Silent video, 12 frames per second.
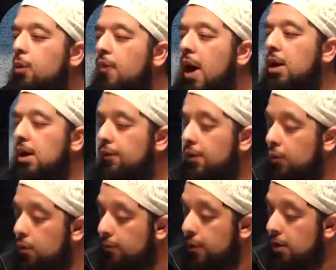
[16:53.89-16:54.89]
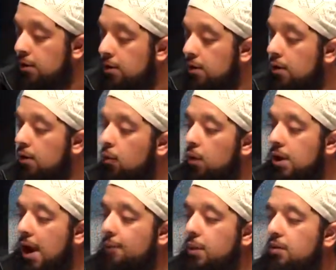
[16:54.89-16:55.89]
providing for the women,
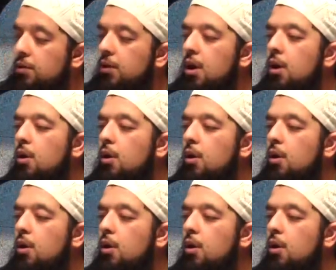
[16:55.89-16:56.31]
what happens?